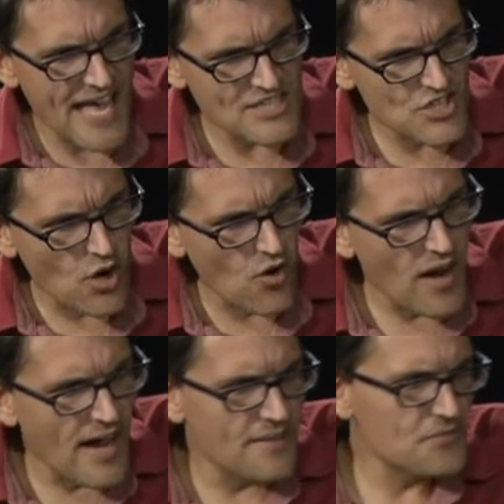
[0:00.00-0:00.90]
And
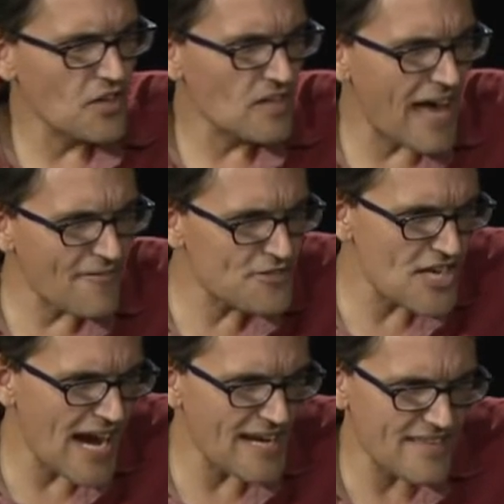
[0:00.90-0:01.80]
so the left
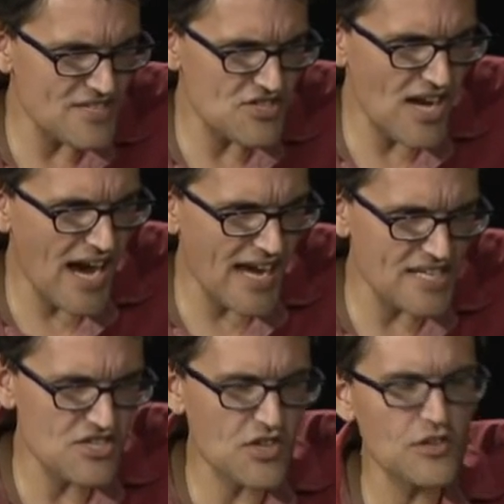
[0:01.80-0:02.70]
side of this
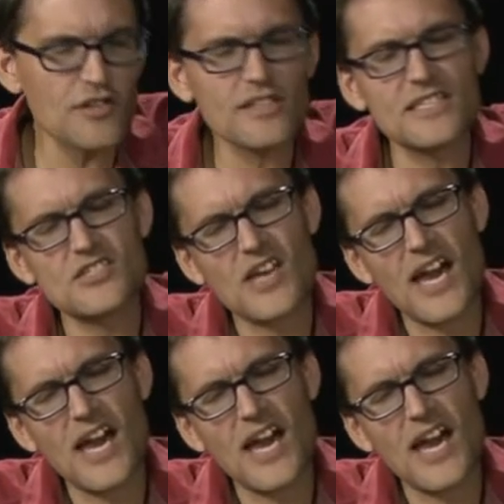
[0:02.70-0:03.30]
sign is clearly